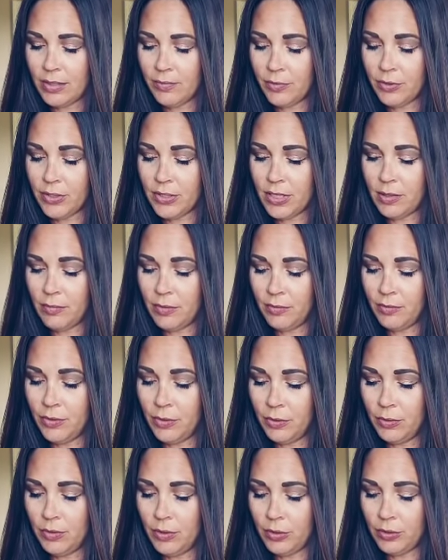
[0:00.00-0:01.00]
For some of
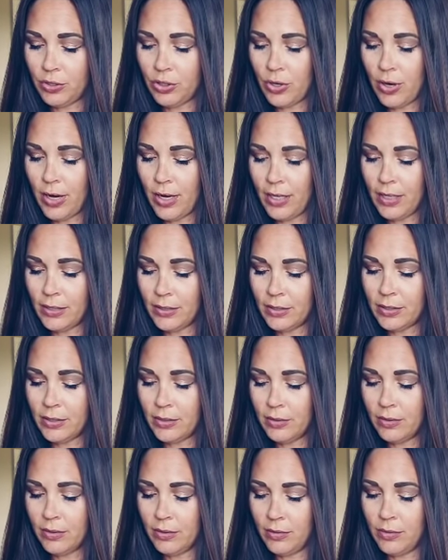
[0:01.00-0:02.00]
you, they're trying
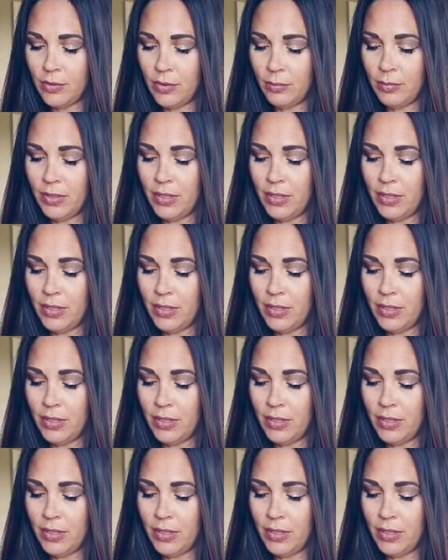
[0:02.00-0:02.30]
to